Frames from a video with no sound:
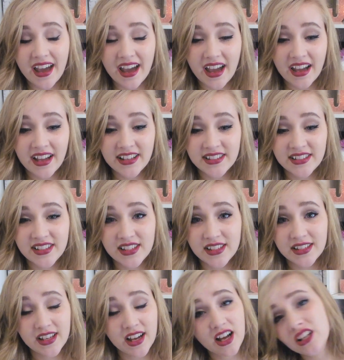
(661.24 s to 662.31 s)
And
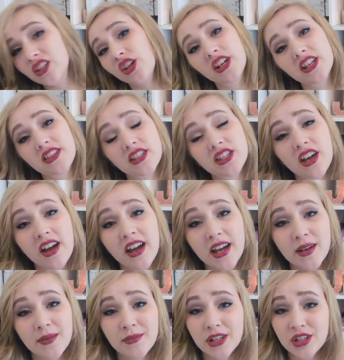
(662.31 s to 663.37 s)
a lot of the
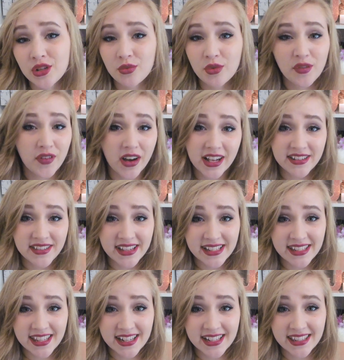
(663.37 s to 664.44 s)
time you will find
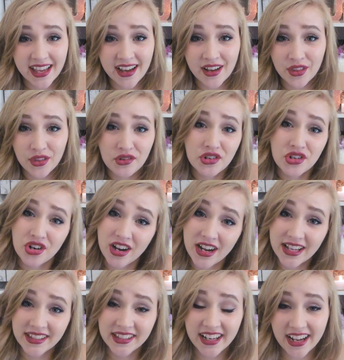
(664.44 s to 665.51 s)
these things out through
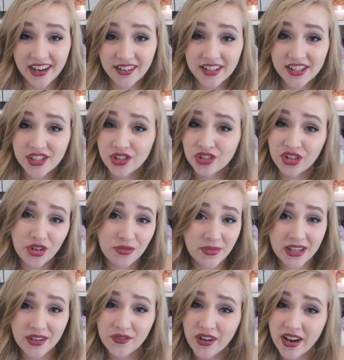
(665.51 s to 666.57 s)
trial and error, so don't
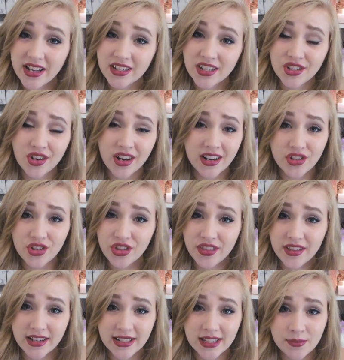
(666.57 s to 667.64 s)
be afraid to try new
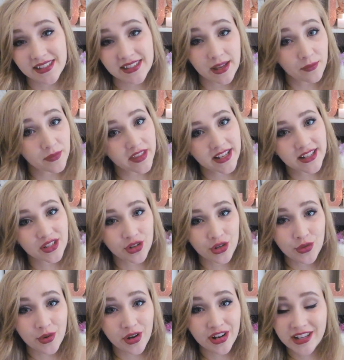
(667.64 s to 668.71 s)
things. Some things
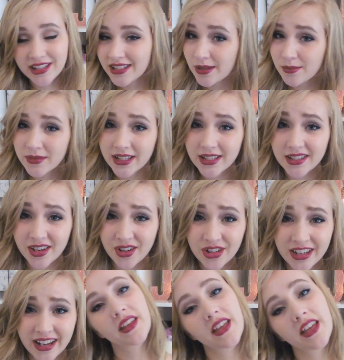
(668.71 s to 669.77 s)
do work and some things
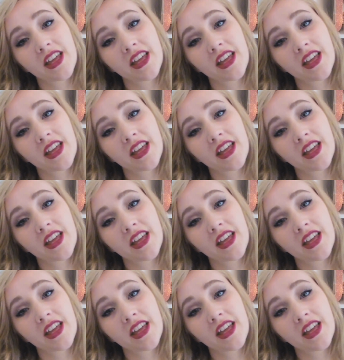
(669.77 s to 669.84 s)
don't.